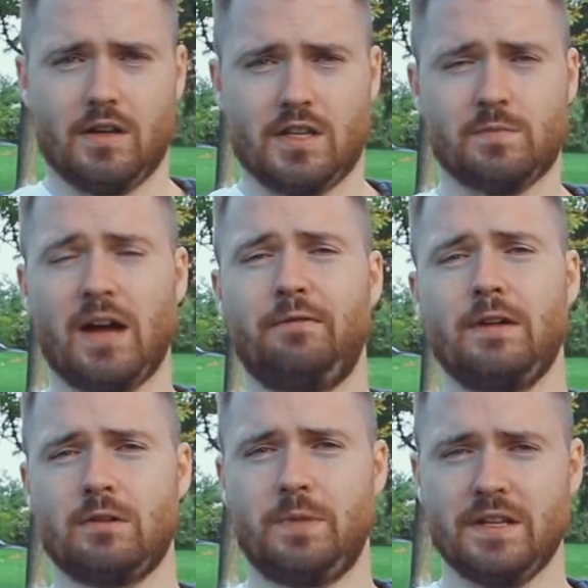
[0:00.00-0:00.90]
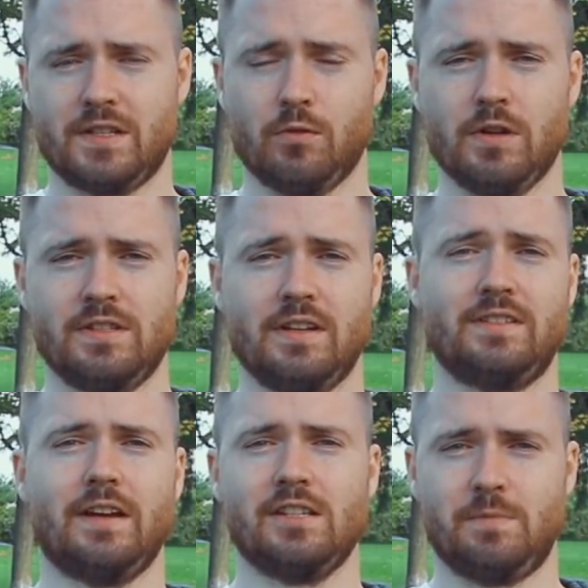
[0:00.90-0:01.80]
So my favorite pizza was the
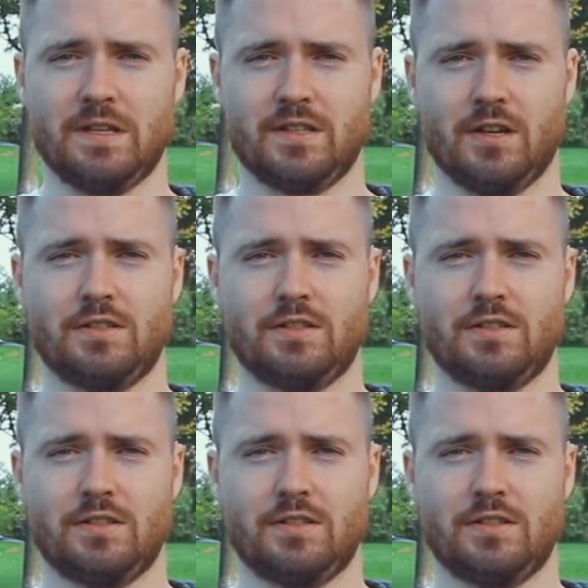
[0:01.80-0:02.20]
Descendant's pizza.